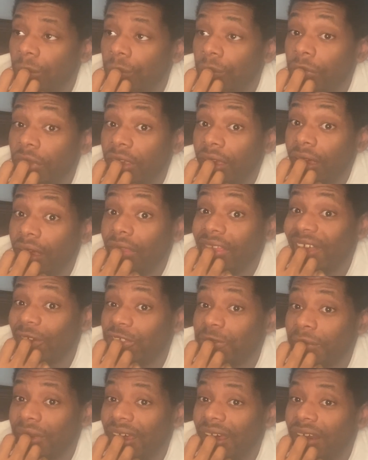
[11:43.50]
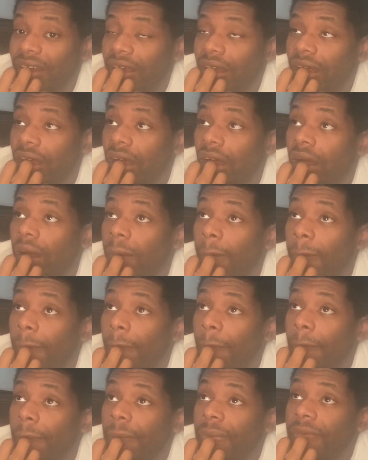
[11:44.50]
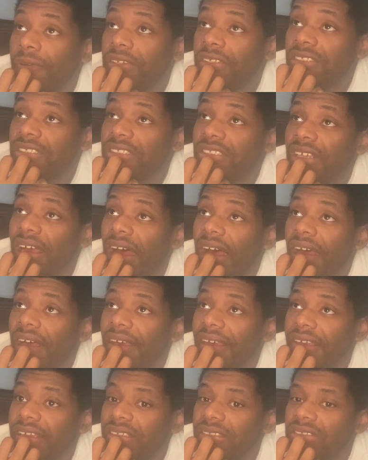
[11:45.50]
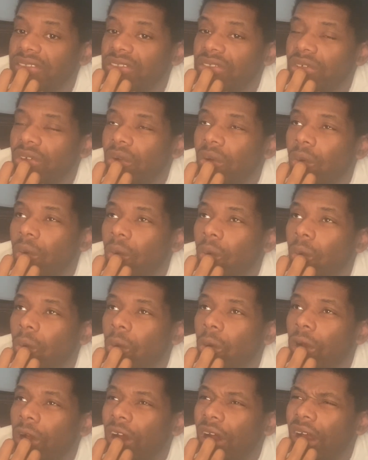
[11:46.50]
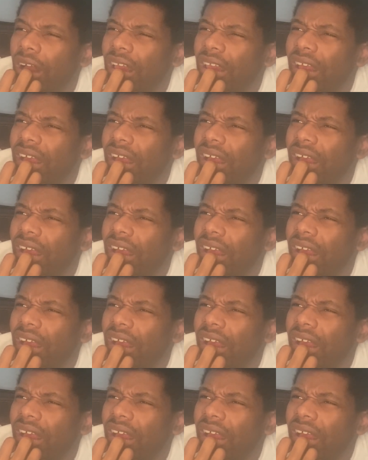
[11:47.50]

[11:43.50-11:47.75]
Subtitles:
Yeah, that was bad. Besides Coraline,